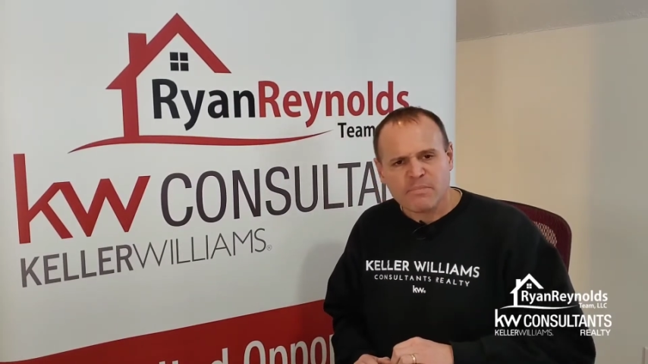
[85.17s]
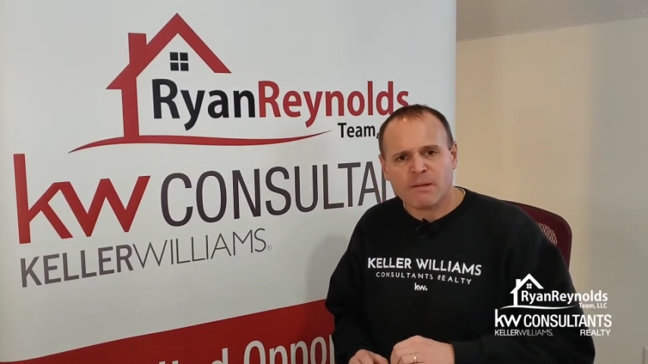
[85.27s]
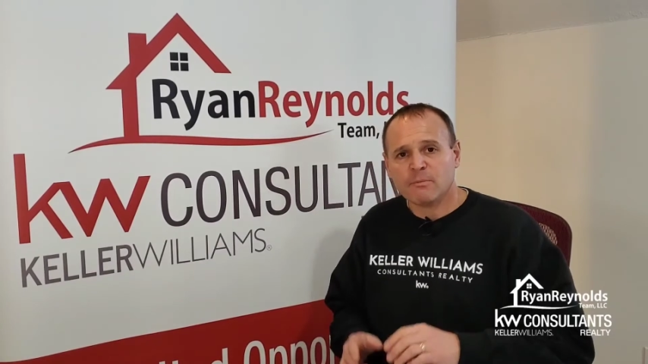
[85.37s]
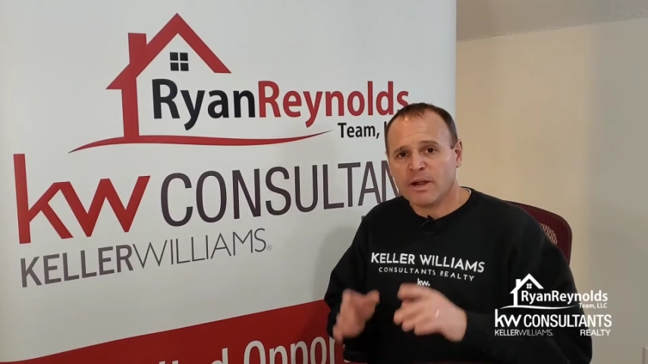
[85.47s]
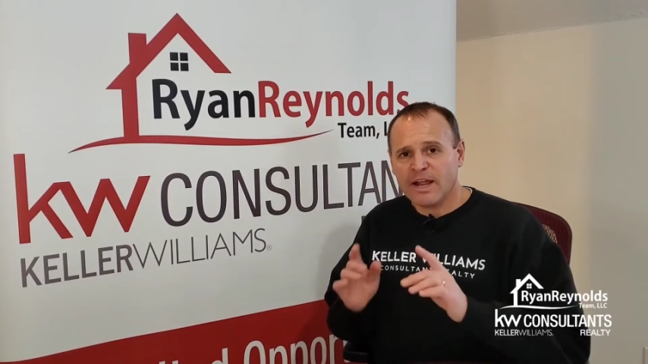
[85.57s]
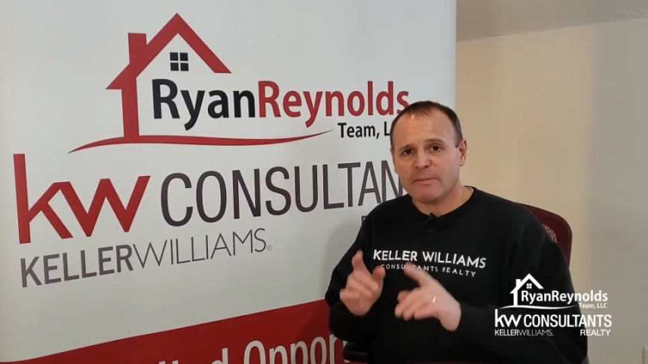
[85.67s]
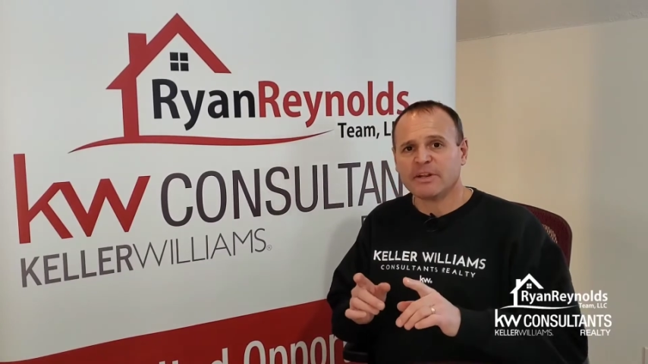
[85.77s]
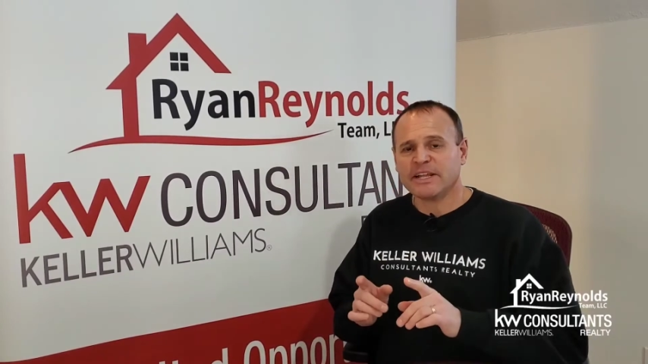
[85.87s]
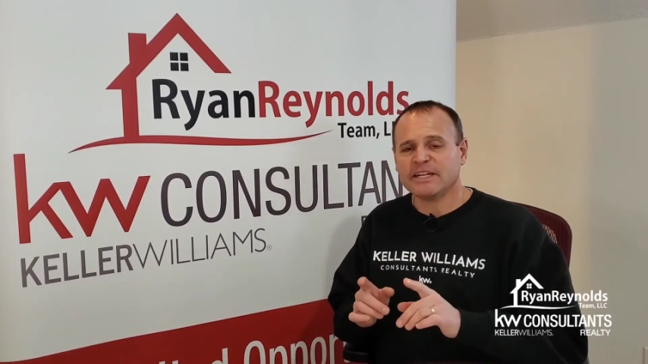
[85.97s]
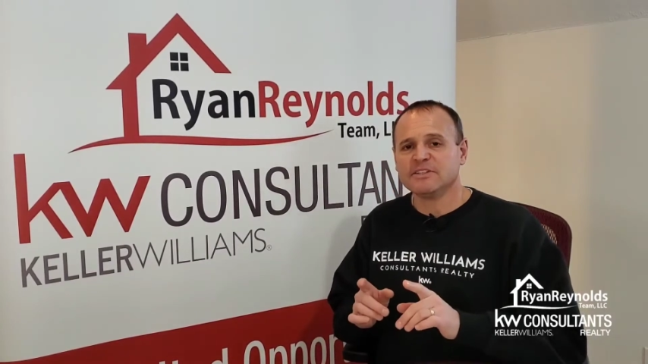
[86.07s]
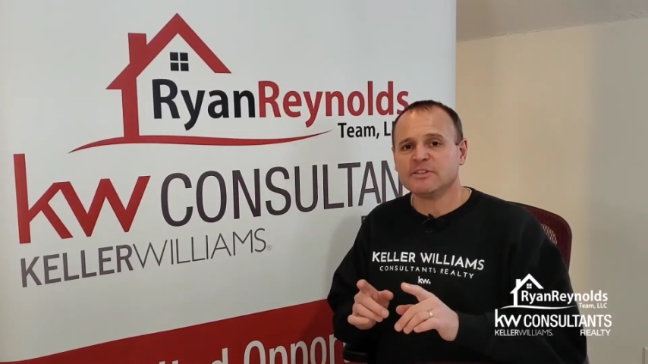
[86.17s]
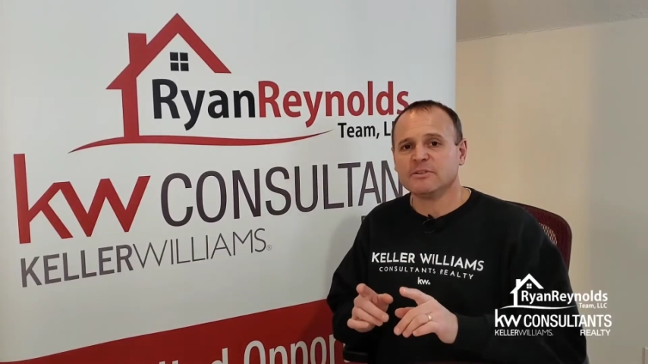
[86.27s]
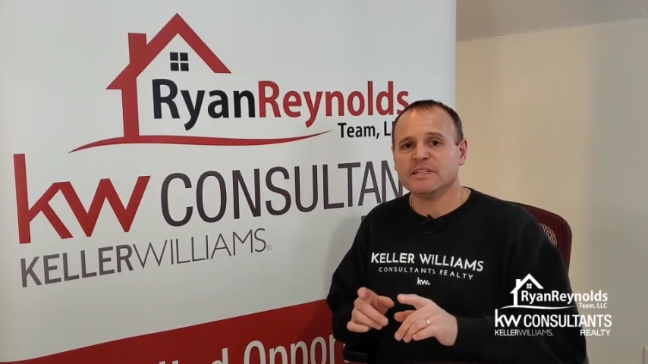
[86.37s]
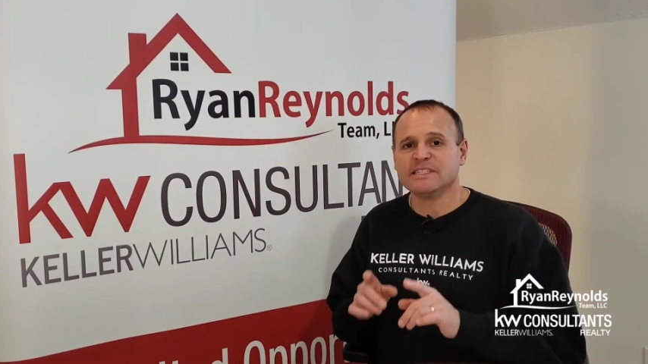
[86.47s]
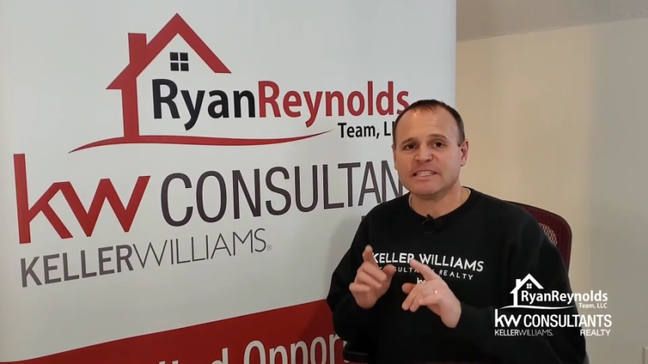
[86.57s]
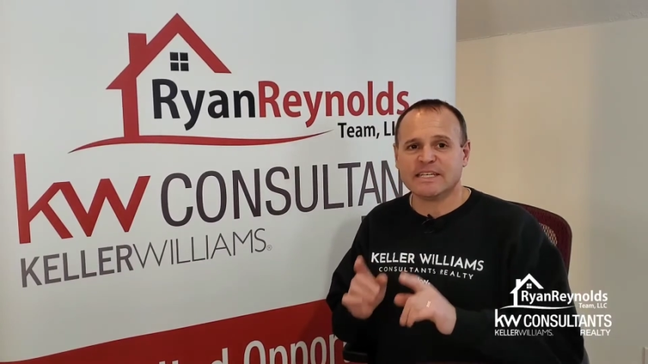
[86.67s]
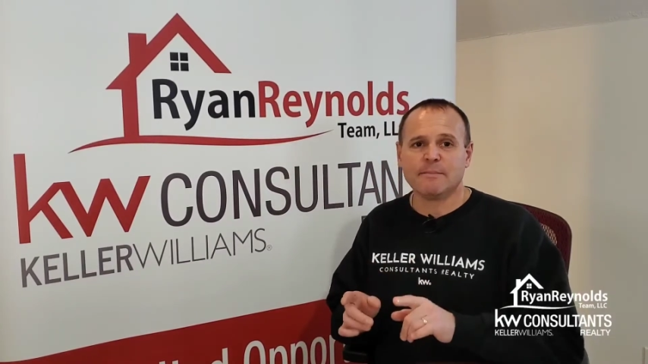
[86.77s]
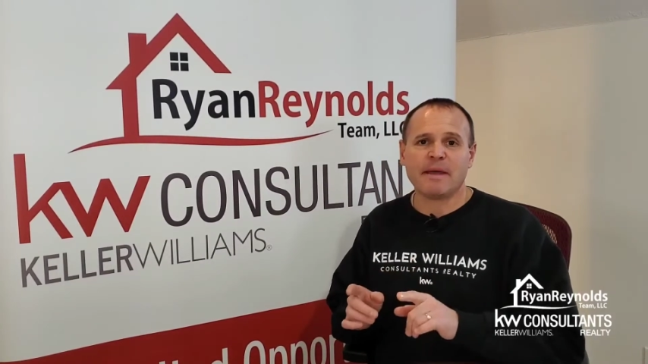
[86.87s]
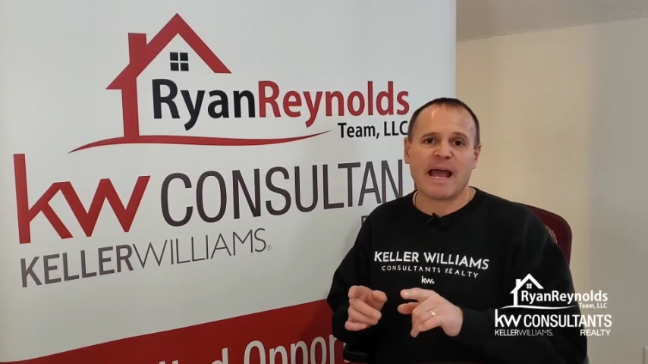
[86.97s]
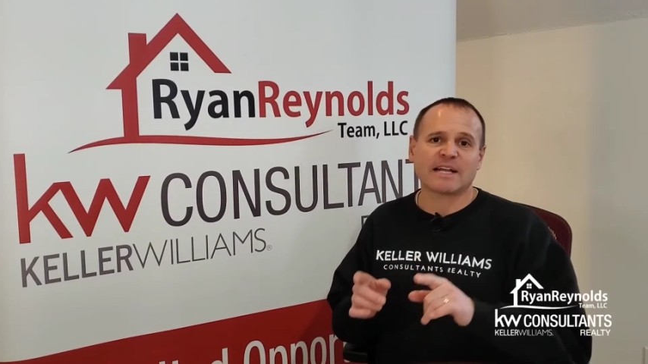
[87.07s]
What I am going to get into is its
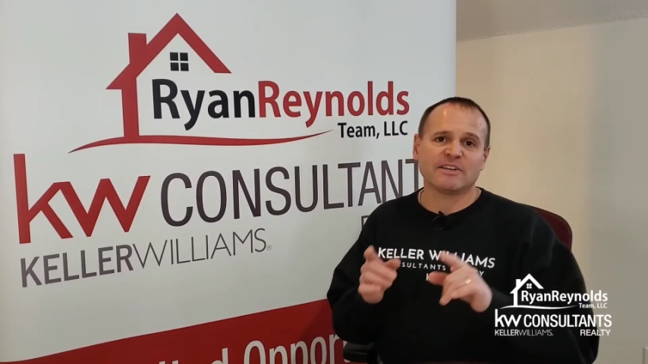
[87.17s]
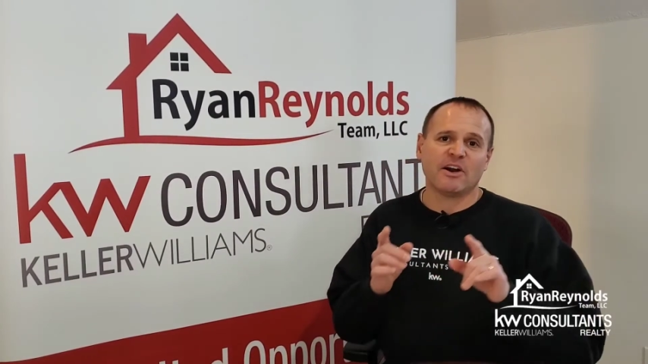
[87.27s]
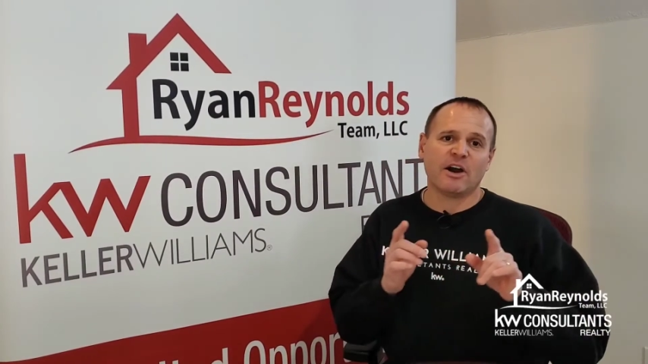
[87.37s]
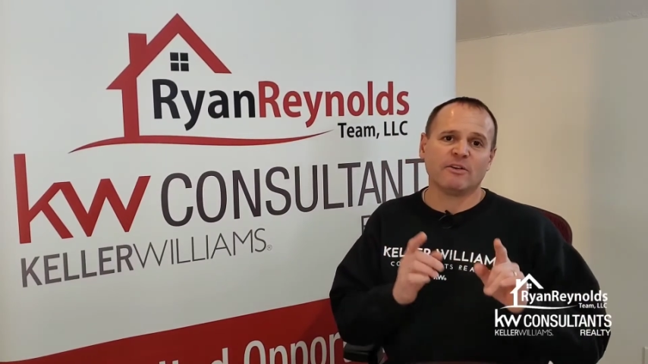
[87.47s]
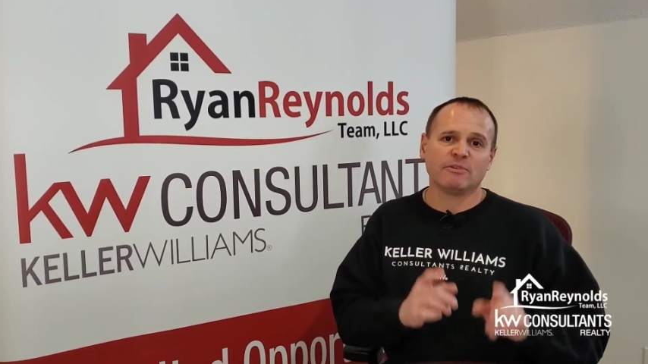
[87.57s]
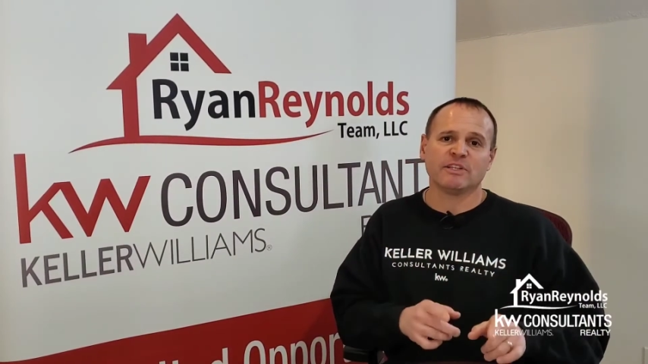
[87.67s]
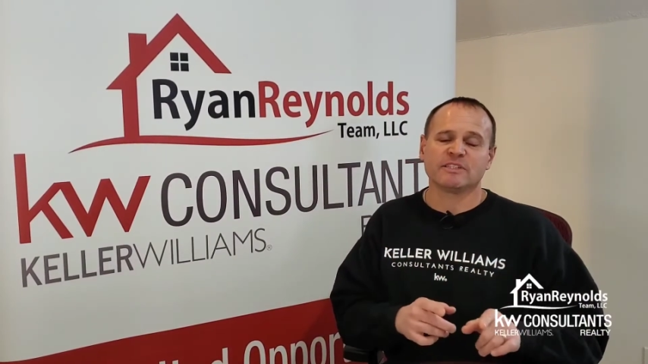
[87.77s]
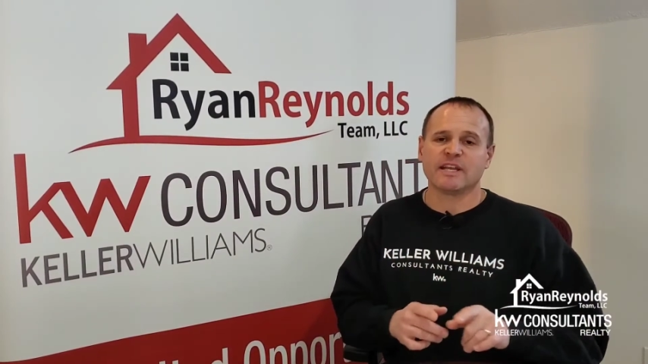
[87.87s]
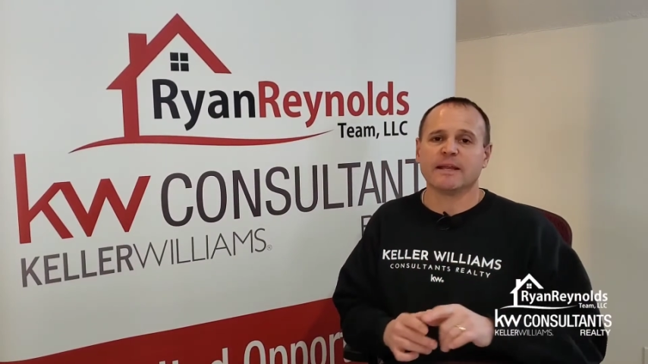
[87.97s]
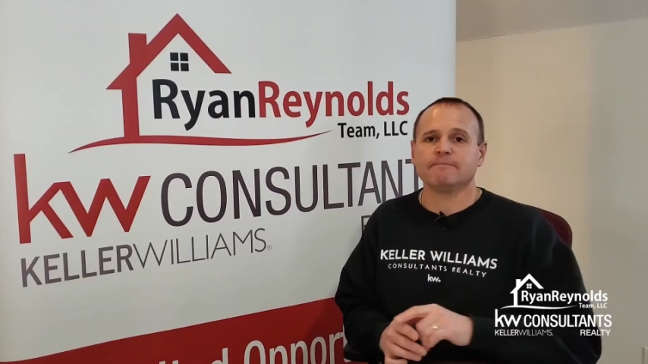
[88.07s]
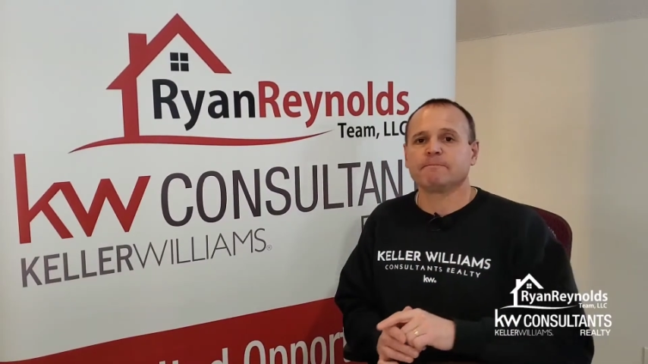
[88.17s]
impact on real estate.